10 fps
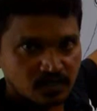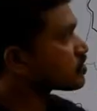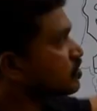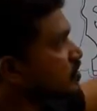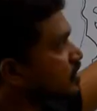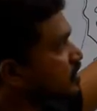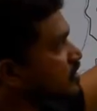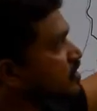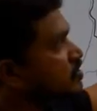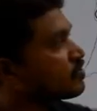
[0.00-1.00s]
So that
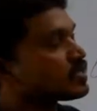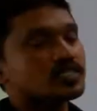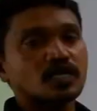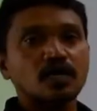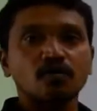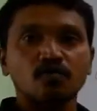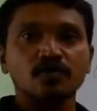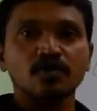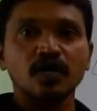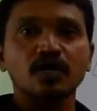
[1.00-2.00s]
this fascia, what
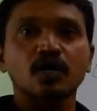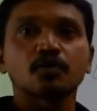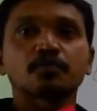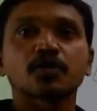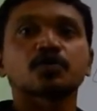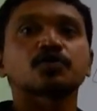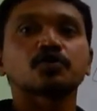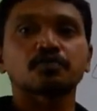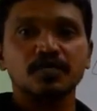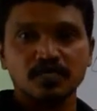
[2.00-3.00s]
we call
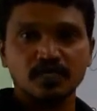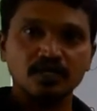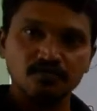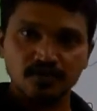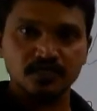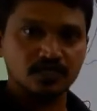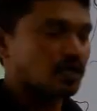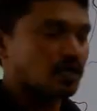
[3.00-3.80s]
parotidomasseteric fascia.